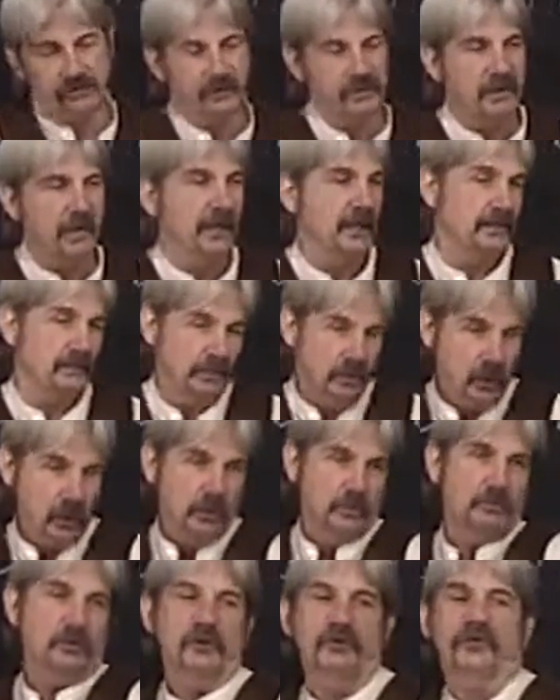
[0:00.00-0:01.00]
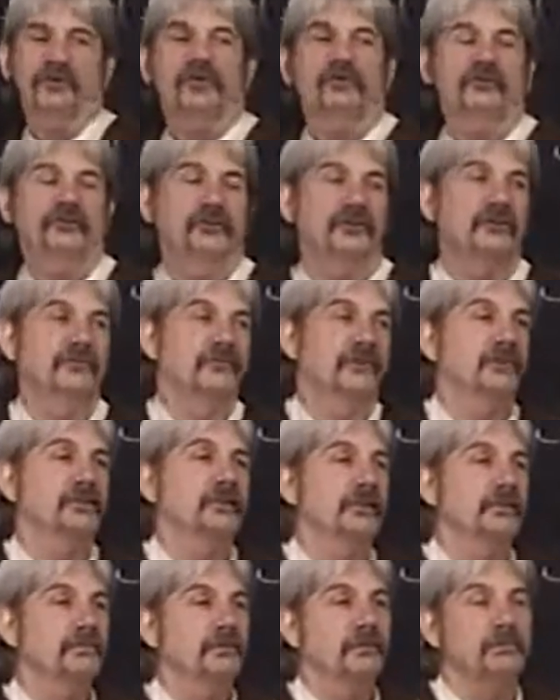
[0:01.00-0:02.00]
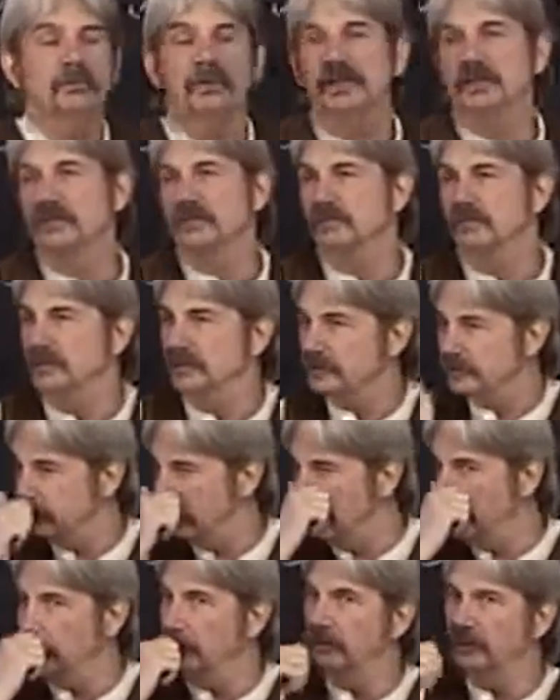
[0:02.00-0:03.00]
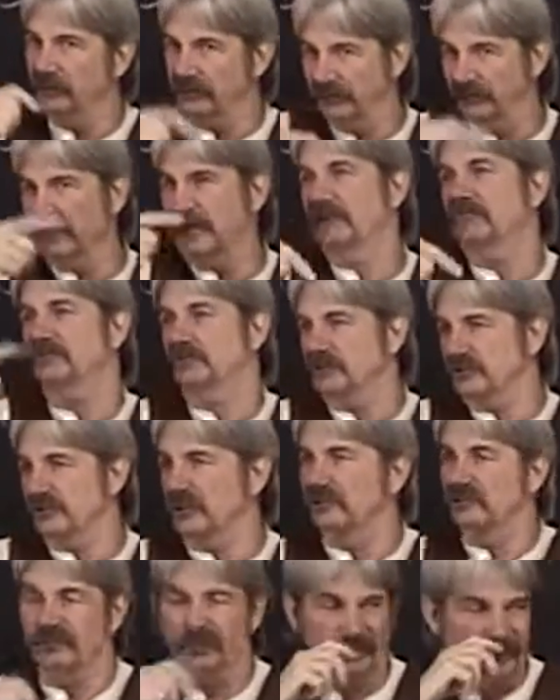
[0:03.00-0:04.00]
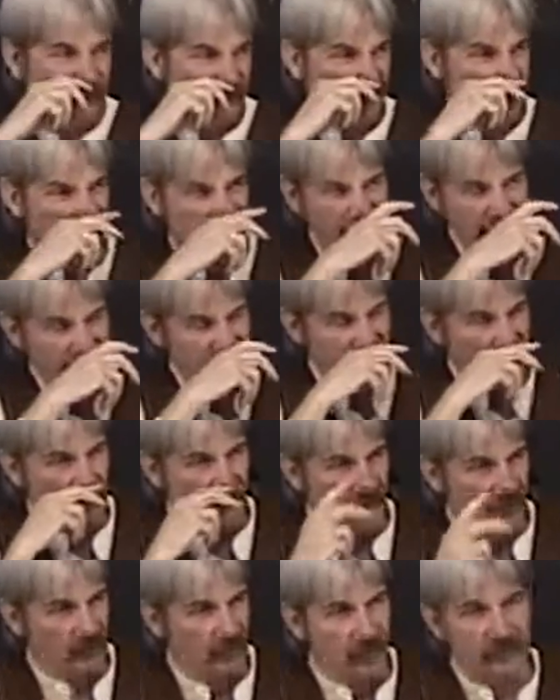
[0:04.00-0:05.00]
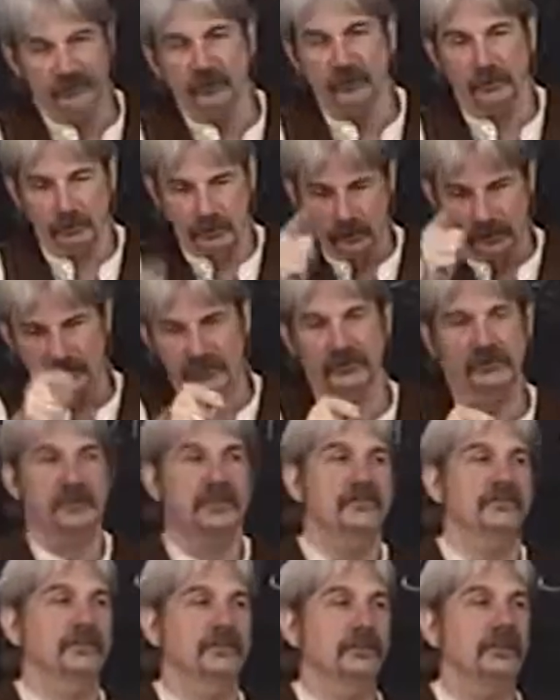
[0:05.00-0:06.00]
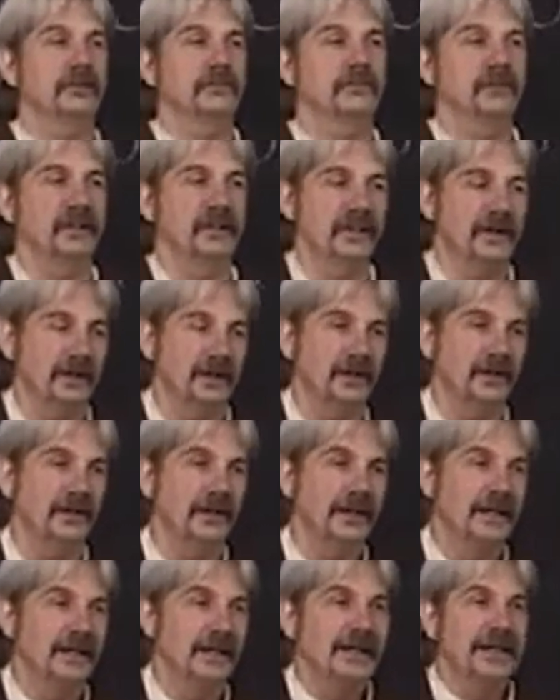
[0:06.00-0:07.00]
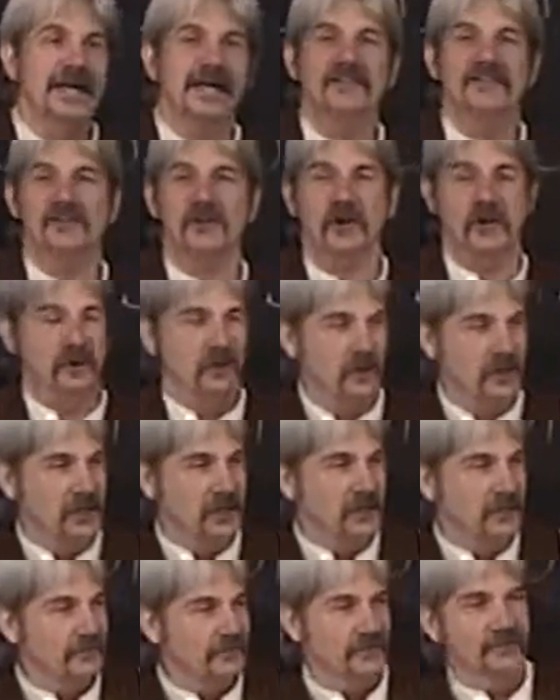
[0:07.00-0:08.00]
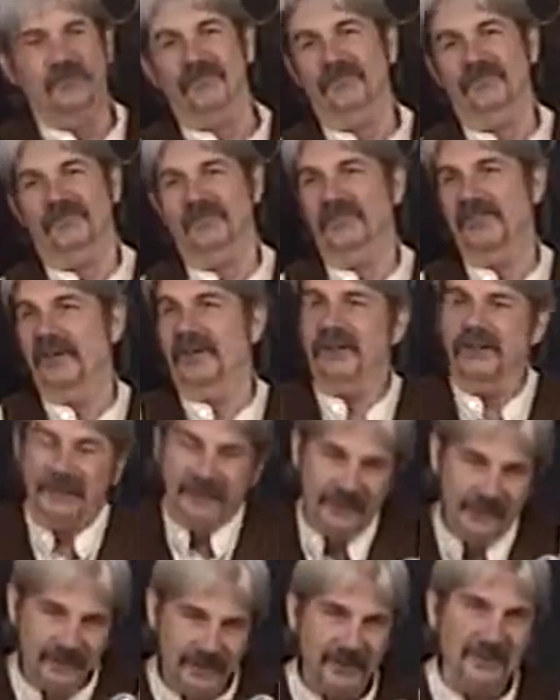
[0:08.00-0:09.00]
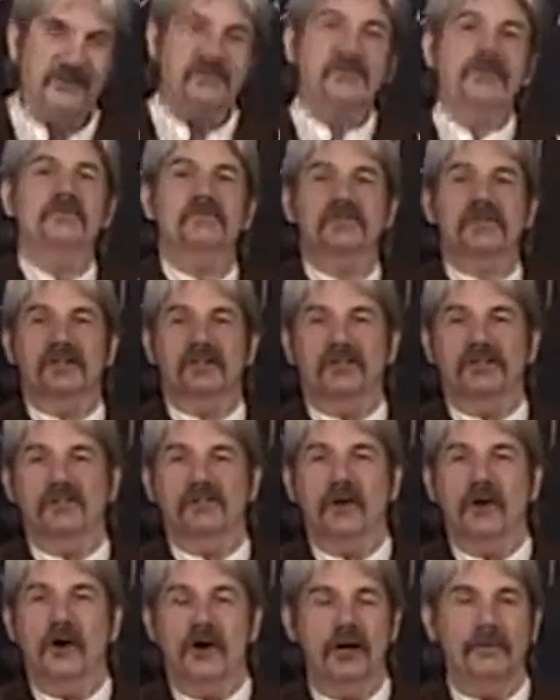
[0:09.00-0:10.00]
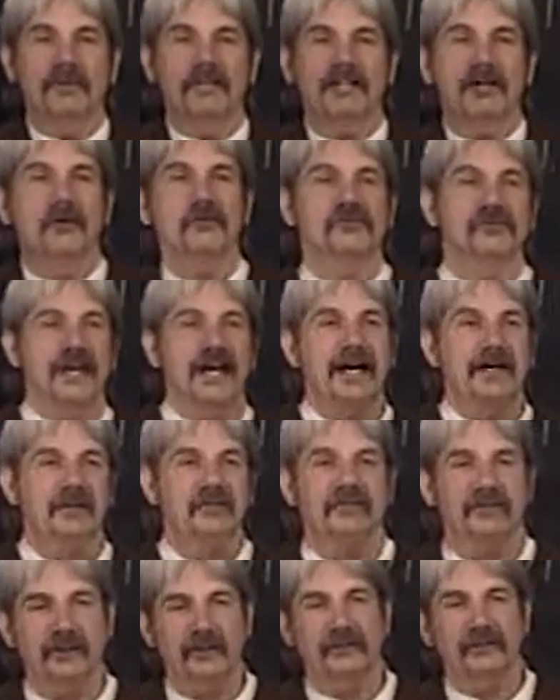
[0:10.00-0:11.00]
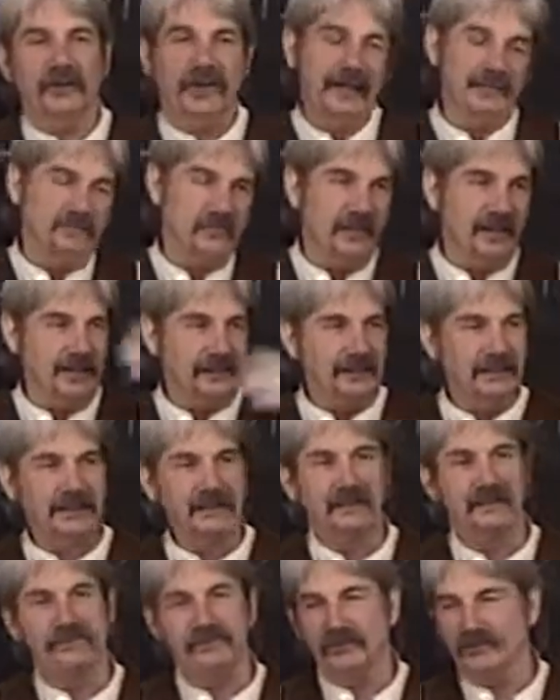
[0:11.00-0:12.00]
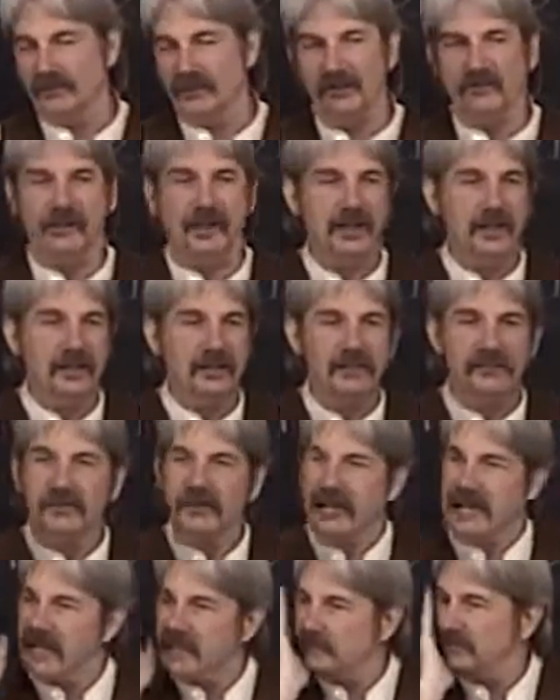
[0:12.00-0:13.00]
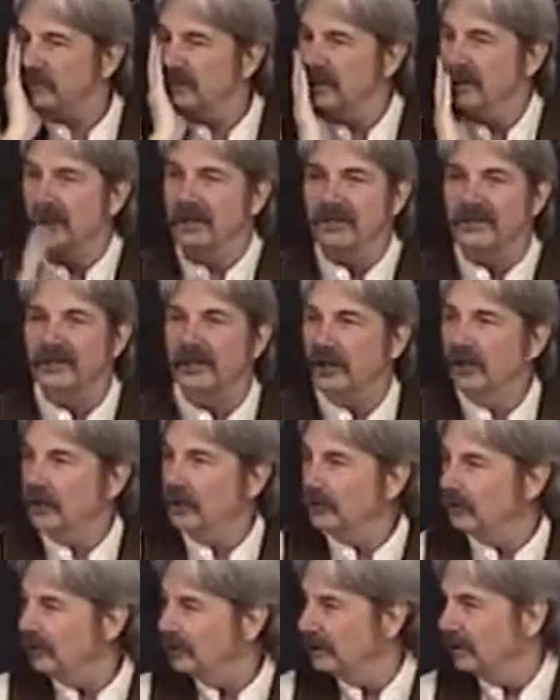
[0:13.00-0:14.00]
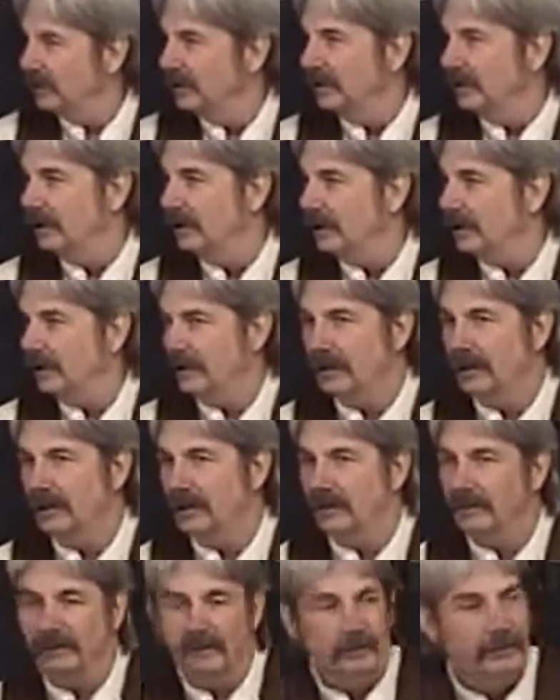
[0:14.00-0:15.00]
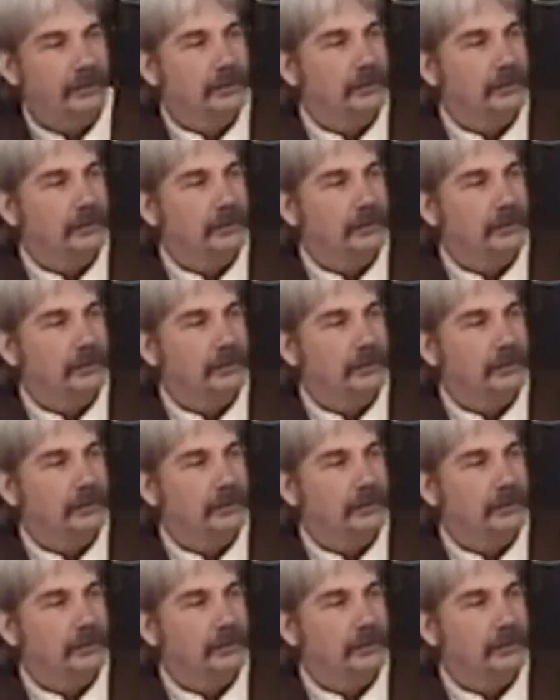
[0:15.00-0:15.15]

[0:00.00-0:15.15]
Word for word: to his man, Put this silver cup in Benjamin's thing. And this is after several different things going on. So he puts the silver cup in there. And so then the Egyptian army goes out and says, after they leave, and says, Hey, you guys, you know, uh,